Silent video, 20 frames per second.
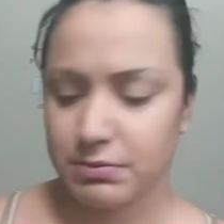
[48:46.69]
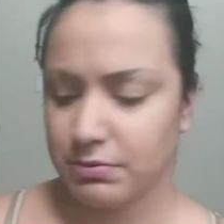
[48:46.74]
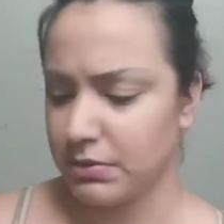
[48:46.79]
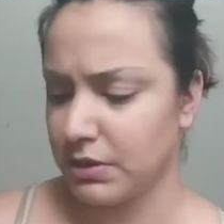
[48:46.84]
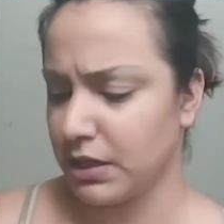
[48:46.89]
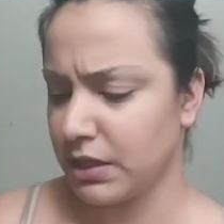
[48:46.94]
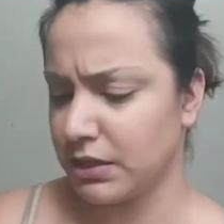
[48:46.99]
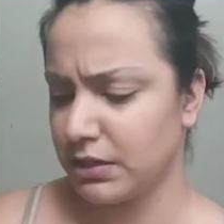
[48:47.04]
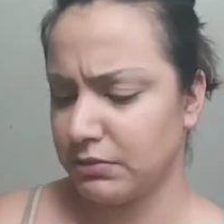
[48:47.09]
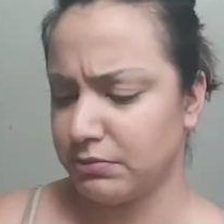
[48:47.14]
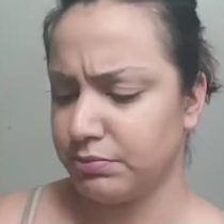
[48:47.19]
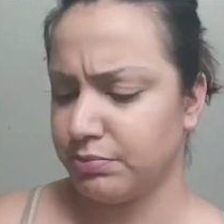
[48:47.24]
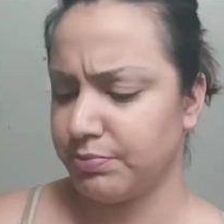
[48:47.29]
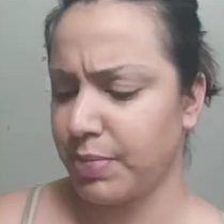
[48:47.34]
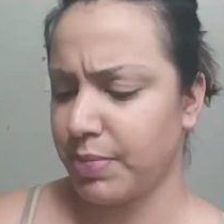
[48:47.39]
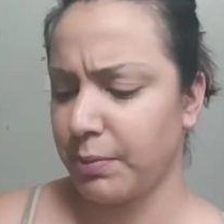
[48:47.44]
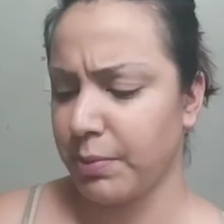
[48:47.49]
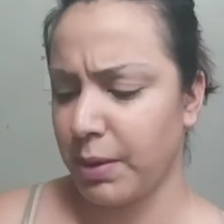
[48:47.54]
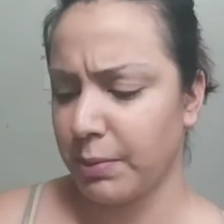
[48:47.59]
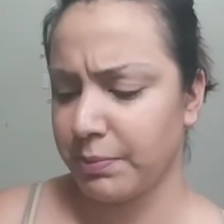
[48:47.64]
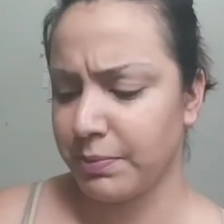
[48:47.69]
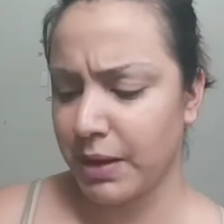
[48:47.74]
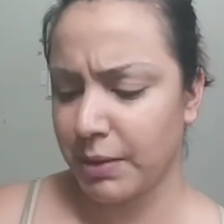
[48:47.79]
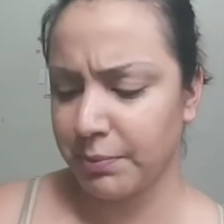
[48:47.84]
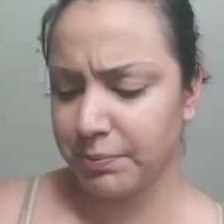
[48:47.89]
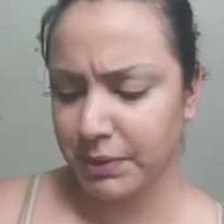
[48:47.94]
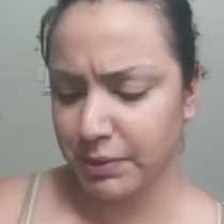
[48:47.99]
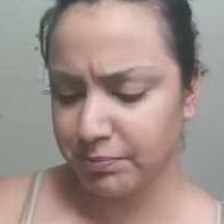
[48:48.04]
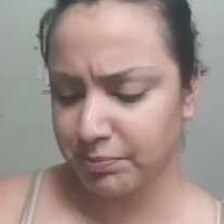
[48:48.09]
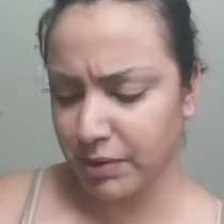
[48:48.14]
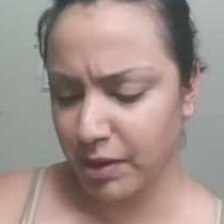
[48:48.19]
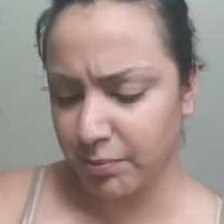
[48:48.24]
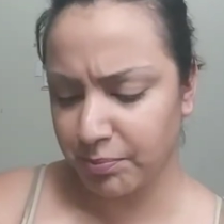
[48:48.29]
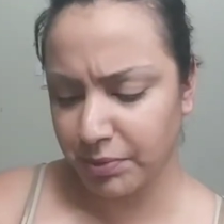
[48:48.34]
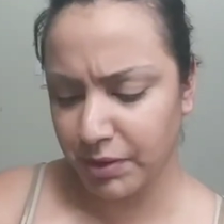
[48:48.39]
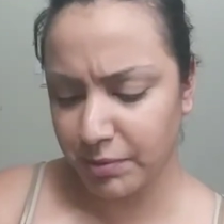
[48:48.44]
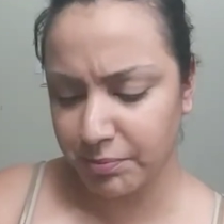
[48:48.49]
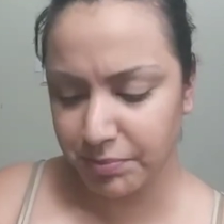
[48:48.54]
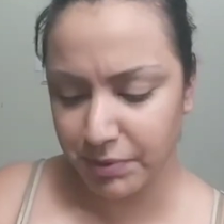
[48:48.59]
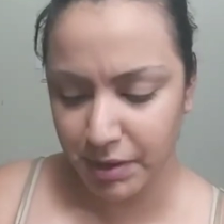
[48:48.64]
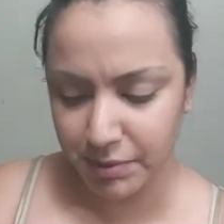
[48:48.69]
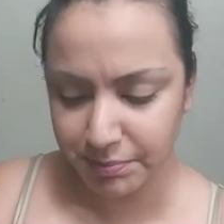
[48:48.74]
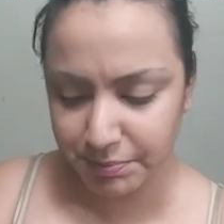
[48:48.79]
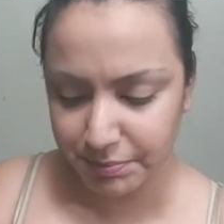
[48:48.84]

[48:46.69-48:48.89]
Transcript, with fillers: Lucky Blah, blah, blah, blah, blah, blah, blah.